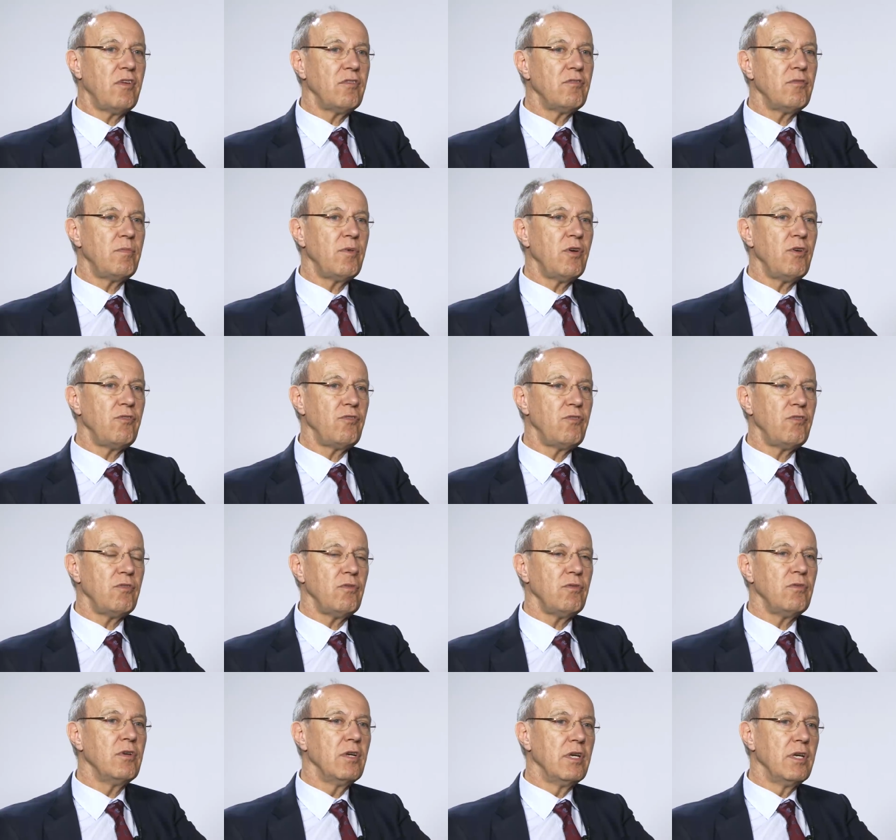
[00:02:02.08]
as opposed
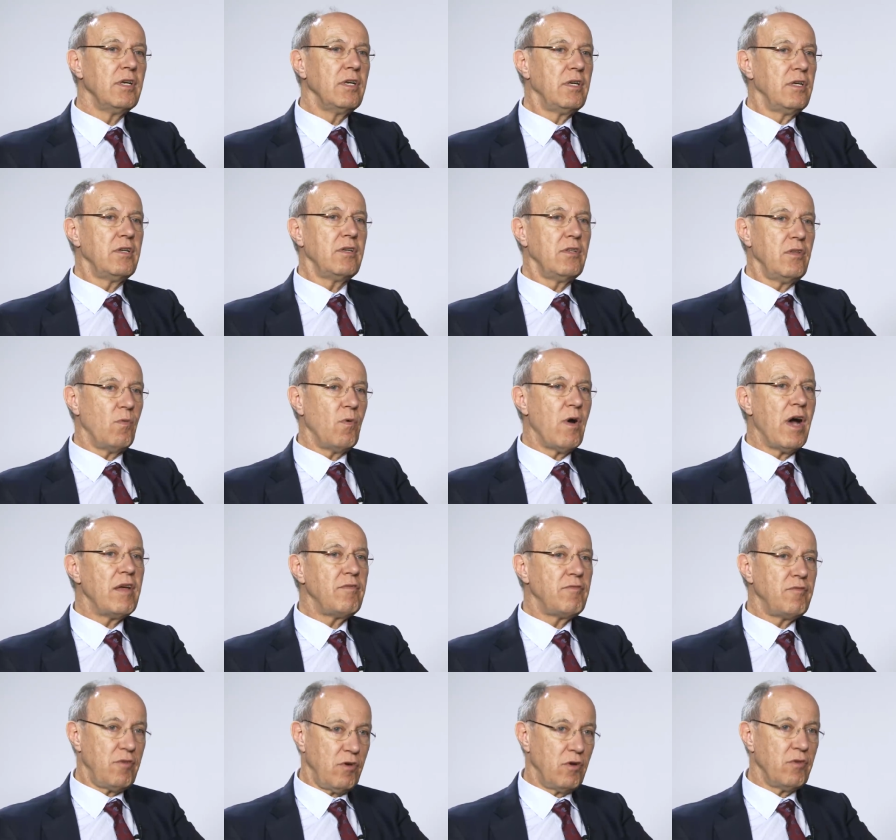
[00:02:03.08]
to the
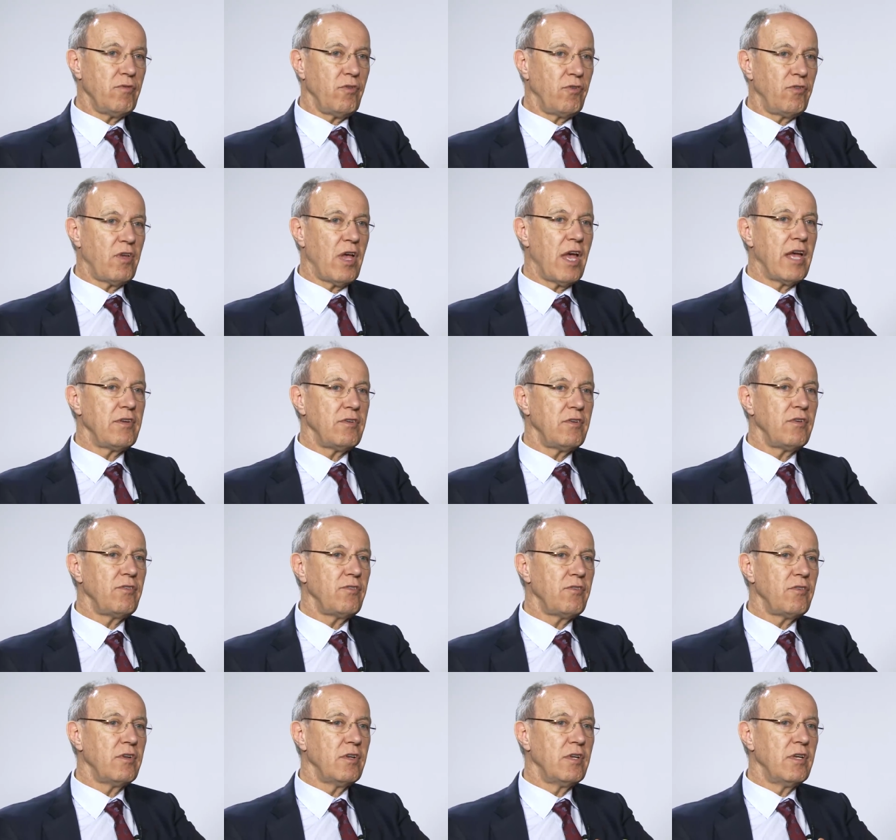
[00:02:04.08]
wife of a
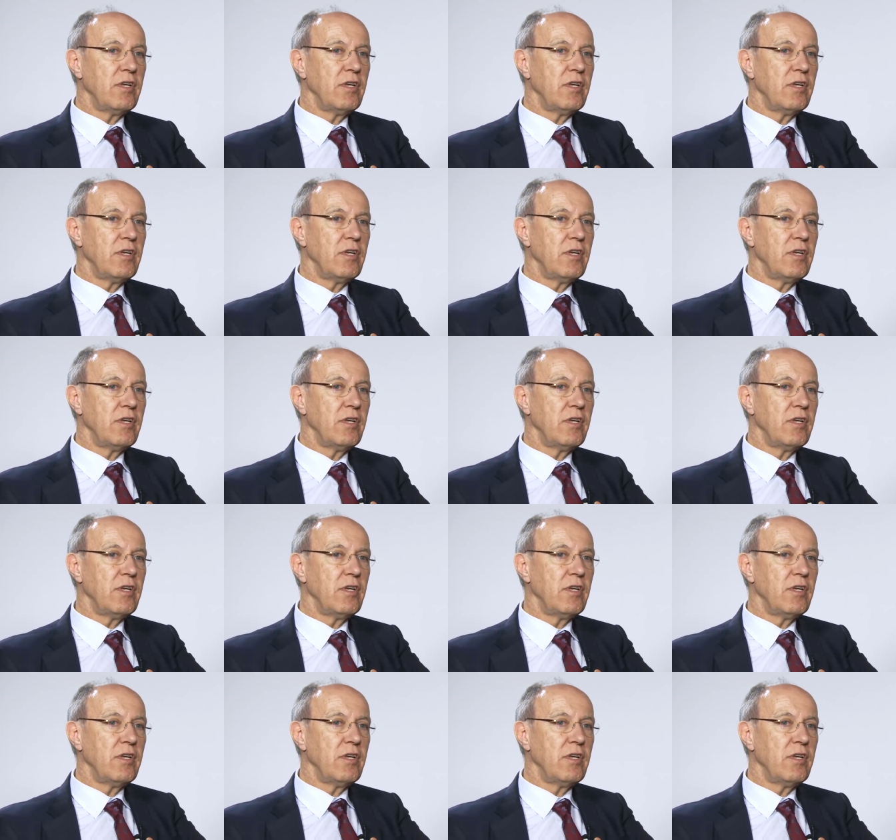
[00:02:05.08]
scientist.